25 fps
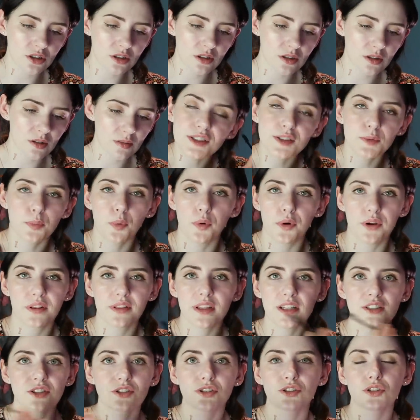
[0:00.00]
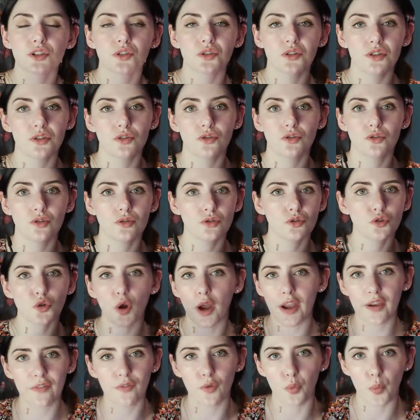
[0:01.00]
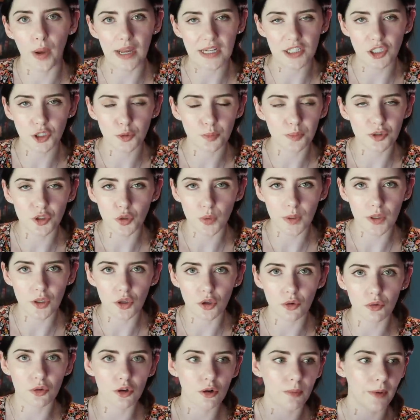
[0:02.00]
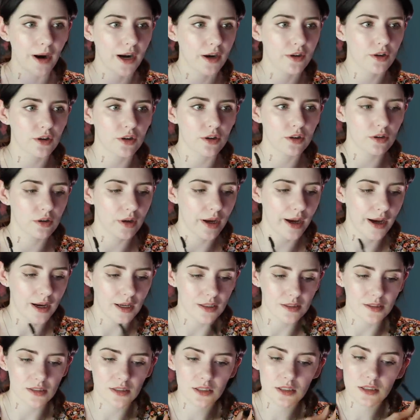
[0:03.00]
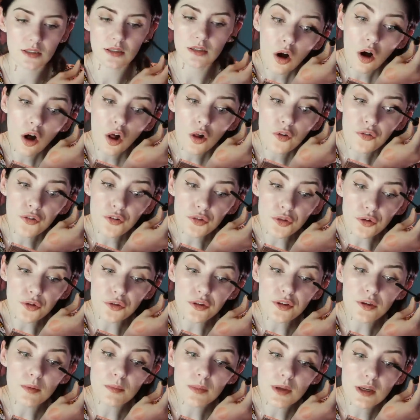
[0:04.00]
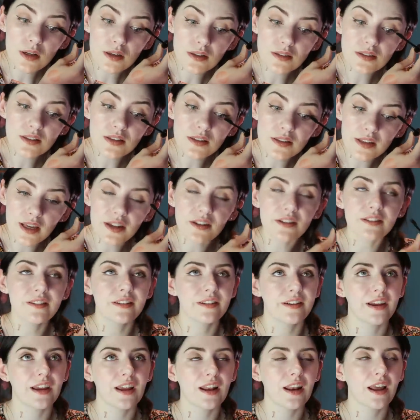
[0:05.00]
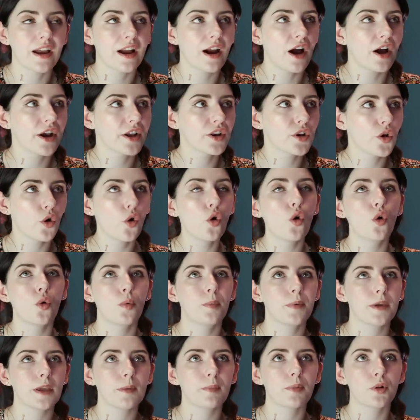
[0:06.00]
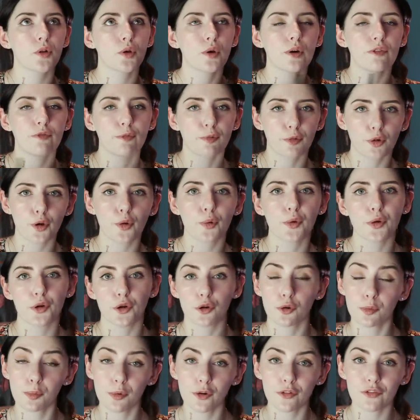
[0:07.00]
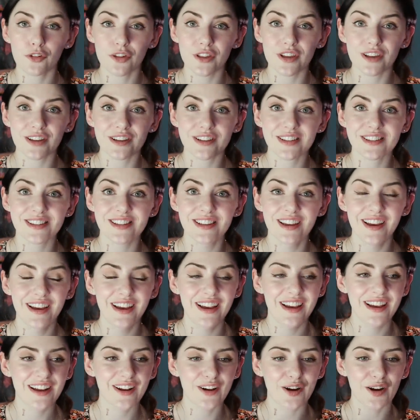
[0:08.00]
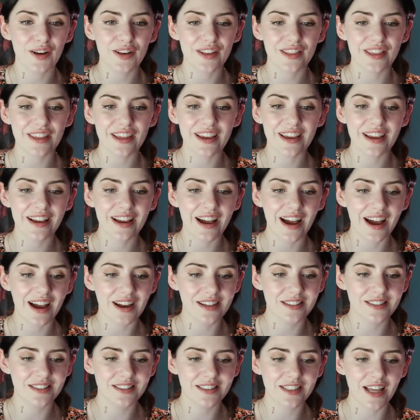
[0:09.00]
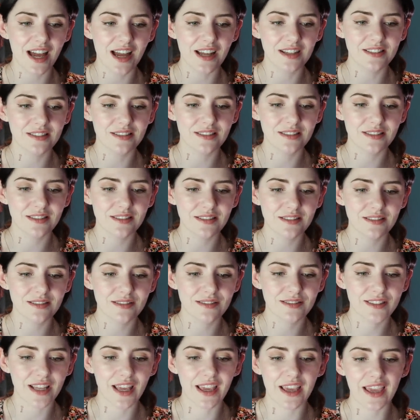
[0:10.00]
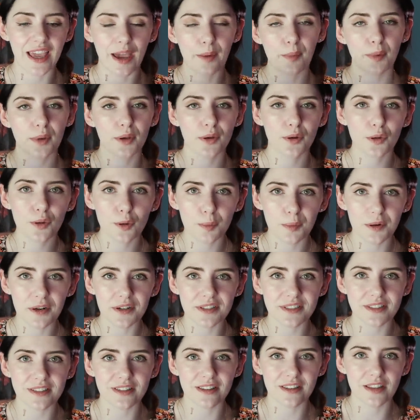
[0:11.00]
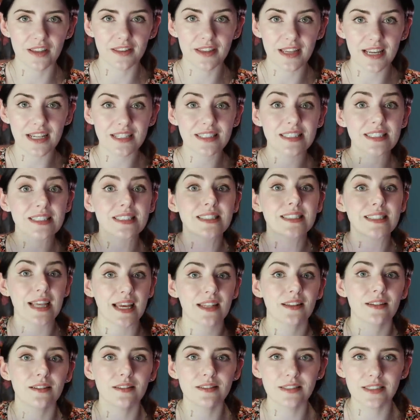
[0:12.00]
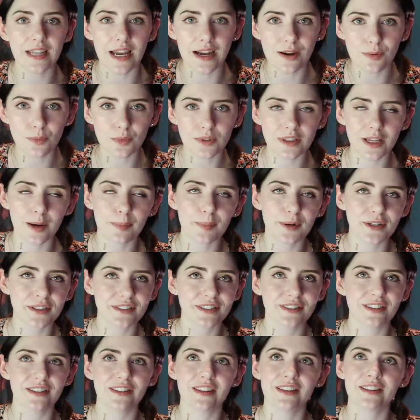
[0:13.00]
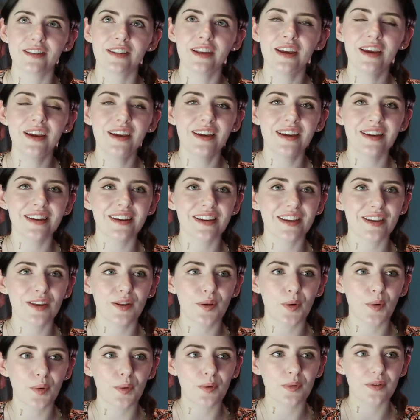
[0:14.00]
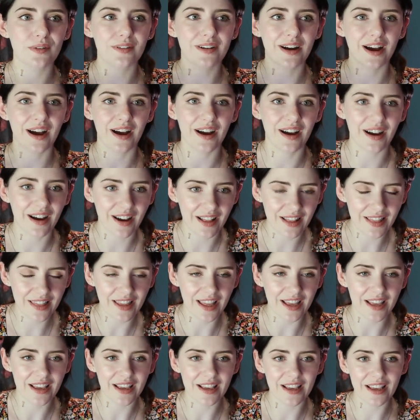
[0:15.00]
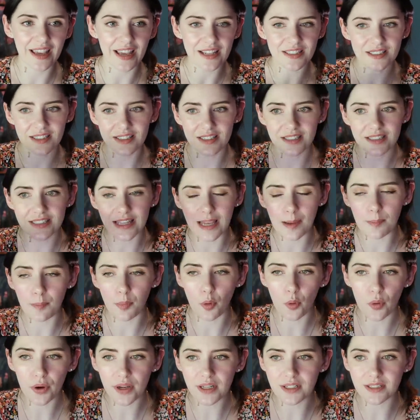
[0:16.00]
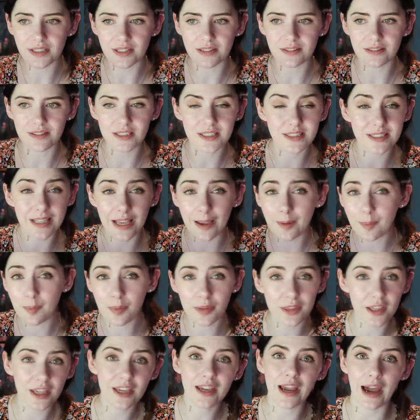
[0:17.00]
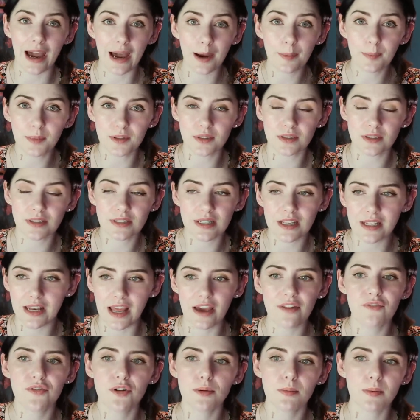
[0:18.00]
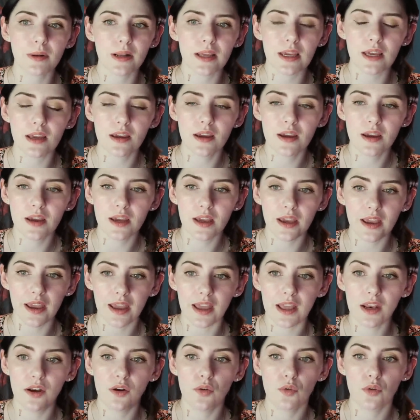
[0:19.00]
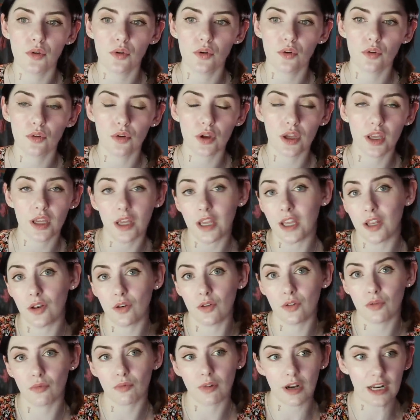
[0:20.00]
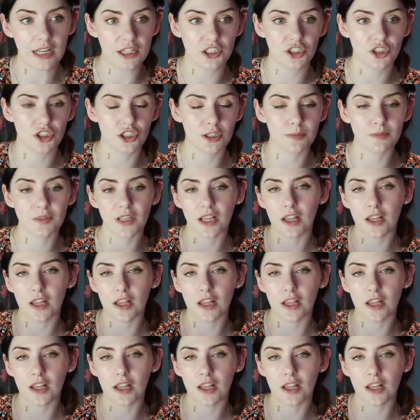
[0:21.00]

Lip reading: Like, what's the point? That's just gonna drive a wedge between you and your partner, and all for nothing. Because at the end of the day, like, I know people who have broken up over this kind of thing, and then they get with another person, and then they get settled down with that person, and then, you know, like get to the same point, and the same thing happens inevitably in relationships.